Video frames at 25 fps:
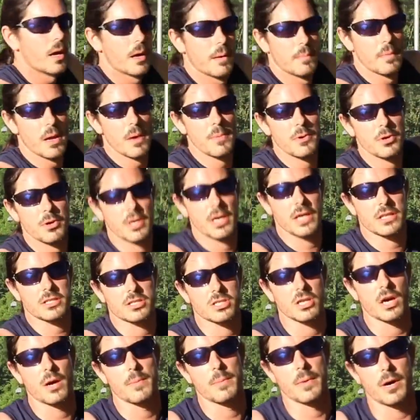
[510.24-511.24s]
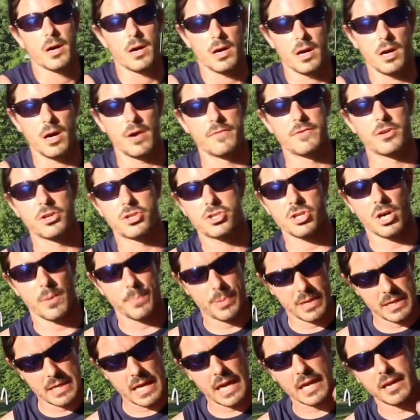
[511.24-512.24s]
maybe you hit some of your
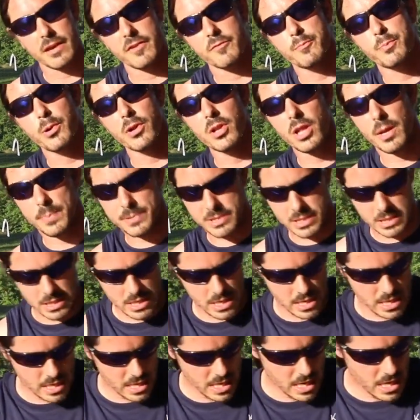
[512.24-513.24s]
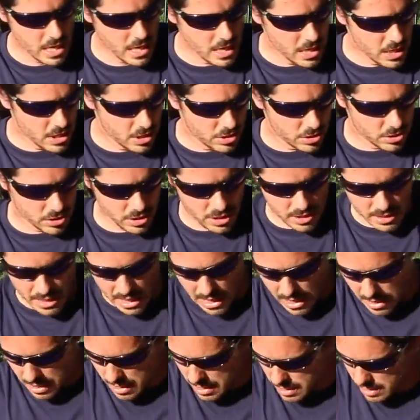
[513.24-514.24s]
jumping negative pull-ups, and
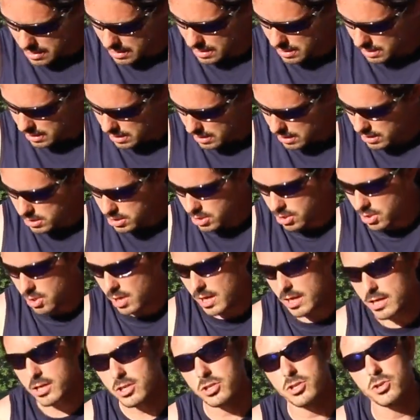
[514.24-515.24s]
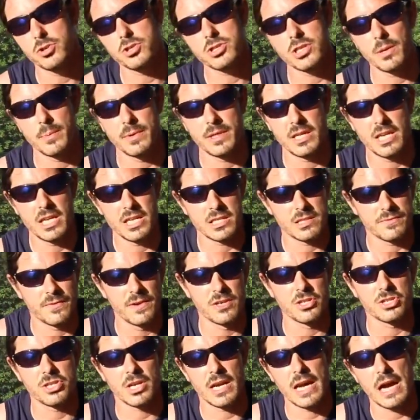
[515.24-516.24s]
then you go ahead and do some of these,
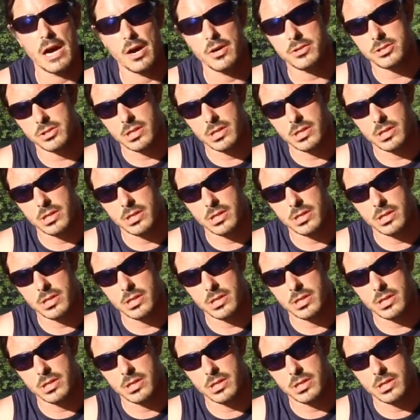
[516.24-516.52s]
finish it out,